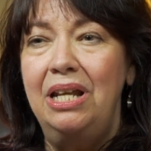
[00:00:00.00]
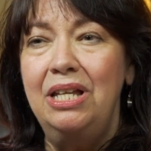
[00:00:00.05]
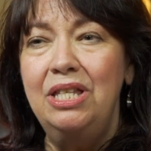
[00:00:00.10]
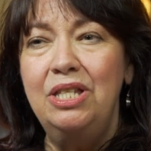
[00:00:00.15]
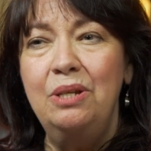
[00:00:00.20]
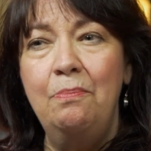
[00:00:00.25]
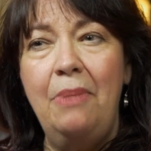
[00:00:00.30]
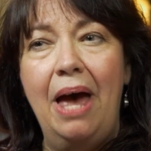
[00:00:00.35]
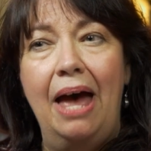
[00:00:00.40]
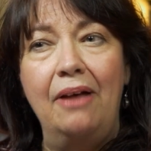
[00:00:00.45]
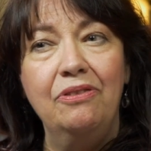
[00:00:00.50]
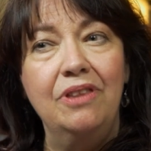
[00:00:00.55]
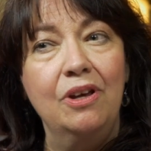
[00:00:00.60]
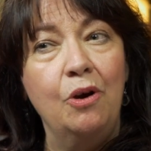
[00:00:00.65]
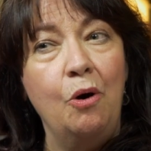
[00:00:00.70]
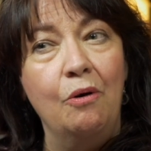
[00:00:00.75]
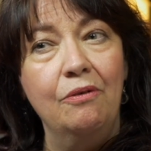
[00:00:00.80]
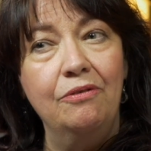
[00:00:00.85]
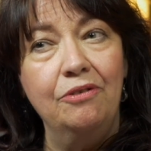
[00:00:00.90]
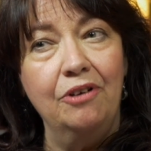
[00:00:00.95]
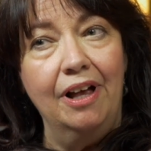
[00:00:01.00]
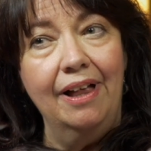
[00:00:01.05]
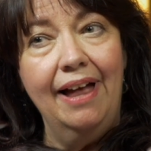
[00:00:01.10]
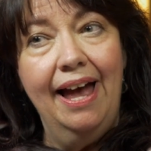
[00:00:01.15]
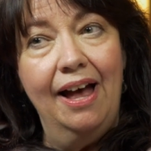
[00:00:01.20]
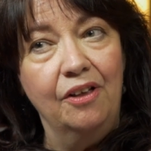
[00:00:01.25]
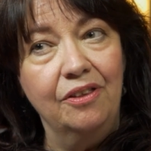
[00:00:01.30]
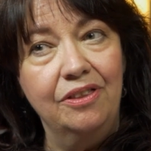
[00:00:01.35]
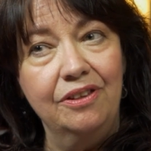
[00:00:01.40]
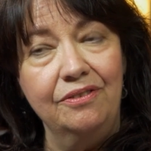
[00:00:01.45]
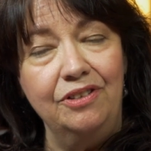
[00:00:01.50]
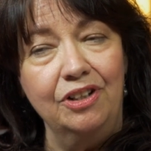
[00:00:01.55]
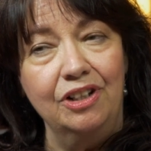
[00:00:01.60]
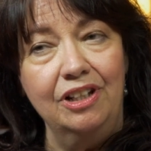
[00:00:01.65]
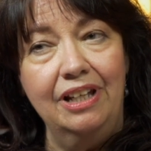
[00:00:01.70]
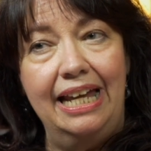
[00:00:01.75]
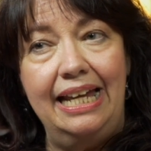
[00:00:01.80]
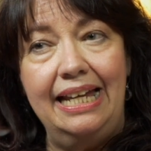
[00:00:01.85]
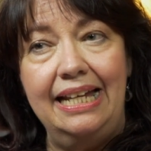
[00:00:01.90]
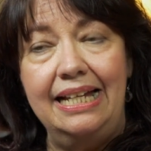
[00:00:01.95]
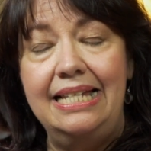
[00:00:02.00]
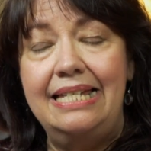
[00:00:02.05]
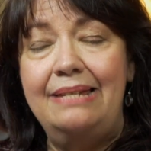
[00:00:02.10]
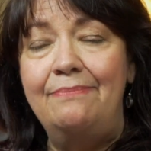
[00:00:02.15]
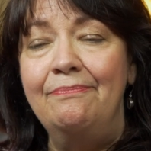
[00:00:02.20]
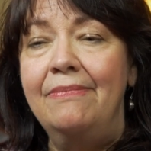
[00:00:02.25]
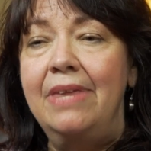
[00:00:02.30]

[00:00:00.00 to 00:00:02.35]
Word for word: but it's about the overall health of your legs.